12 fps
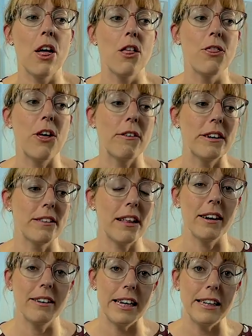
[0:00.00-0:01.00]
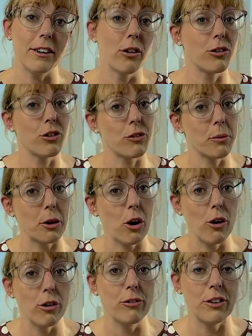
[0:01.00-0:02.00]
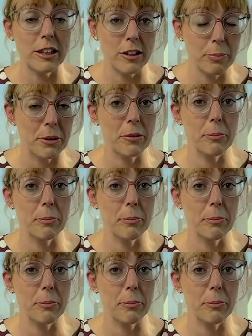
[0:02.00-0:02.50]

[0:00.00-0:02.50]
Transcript: there is that need, and also from a COVID